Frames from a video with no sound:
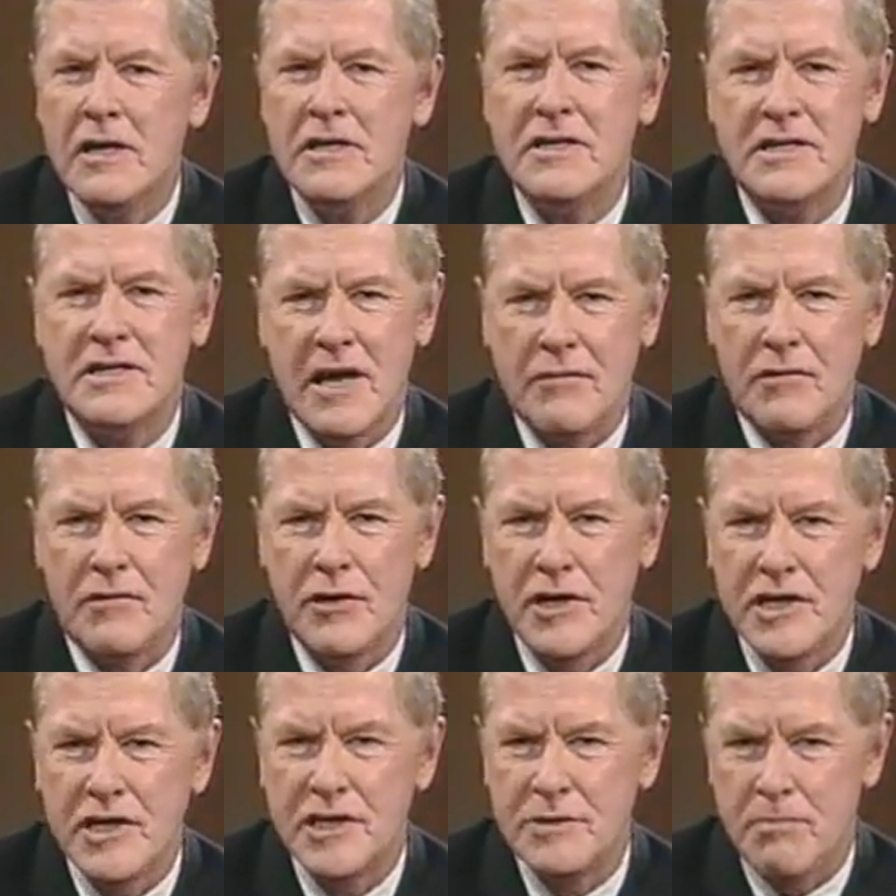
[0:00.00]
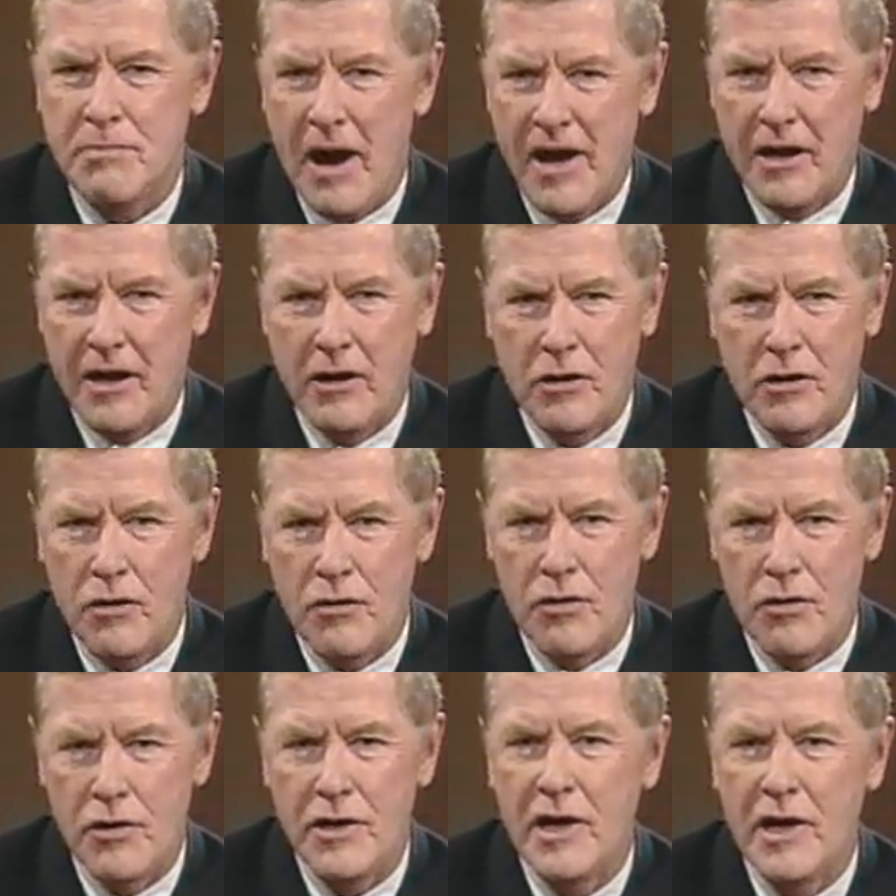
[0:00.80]
severed his spinal
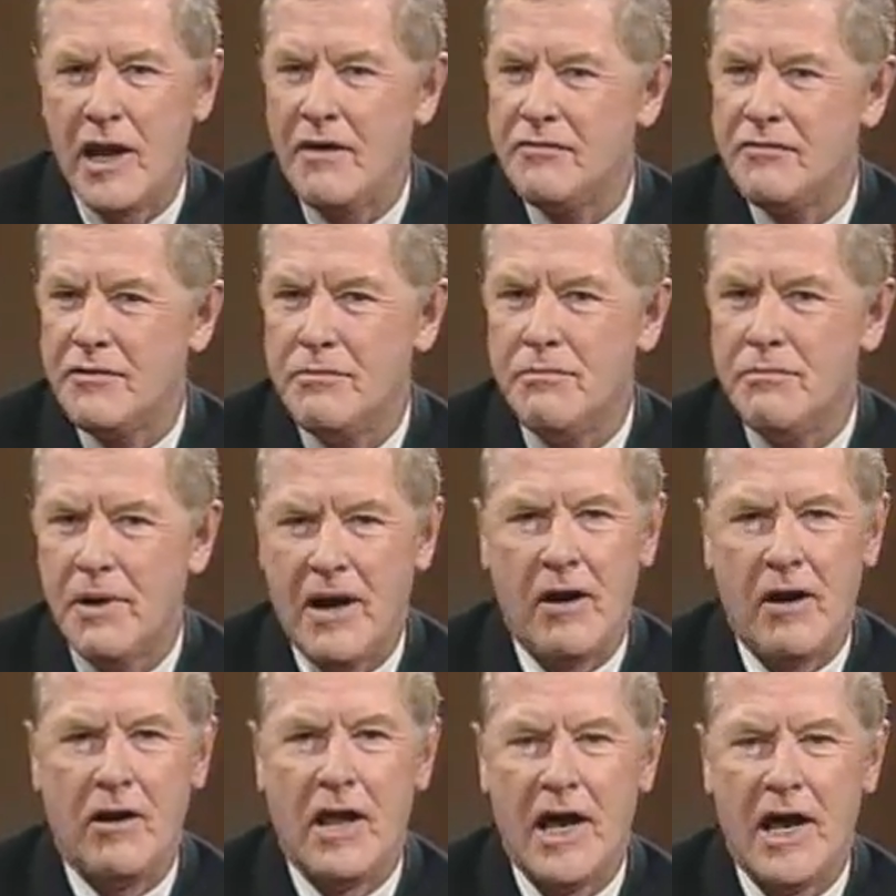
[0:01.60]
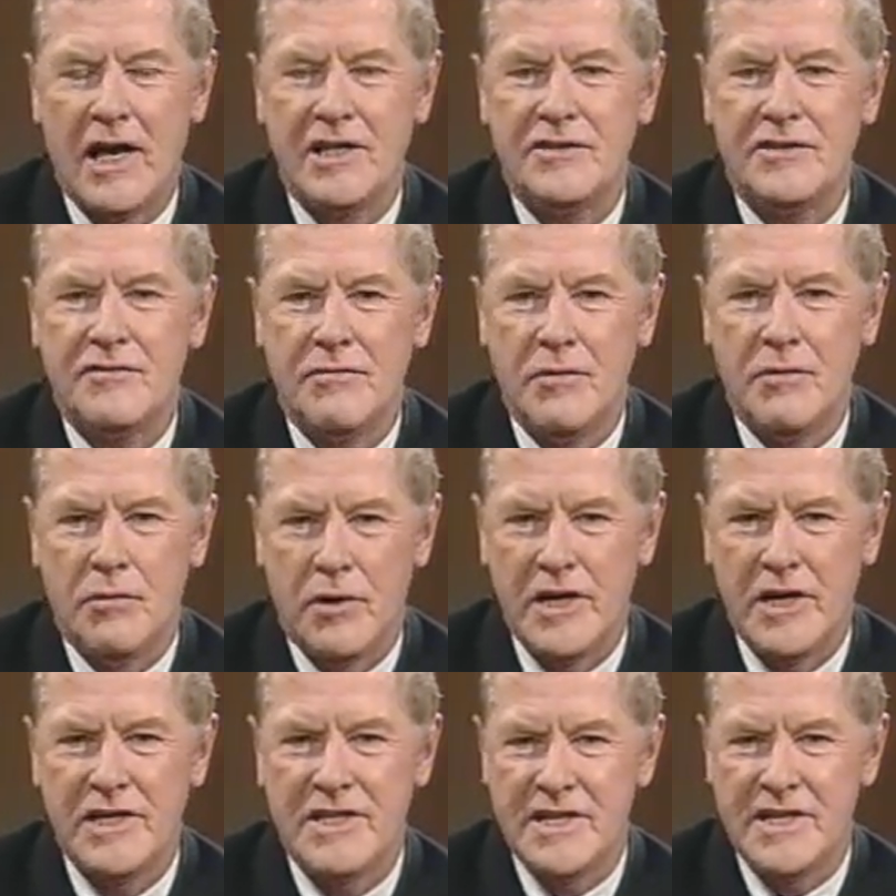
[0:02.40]
cord and left him paralyzed from
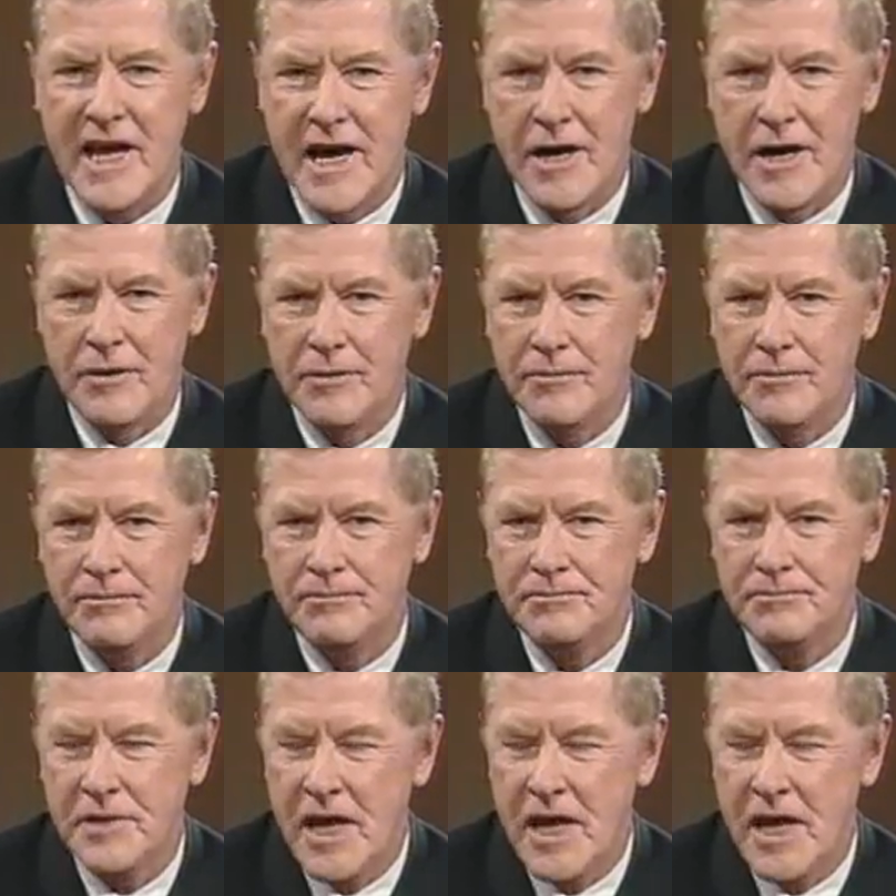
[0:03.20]
the waist down.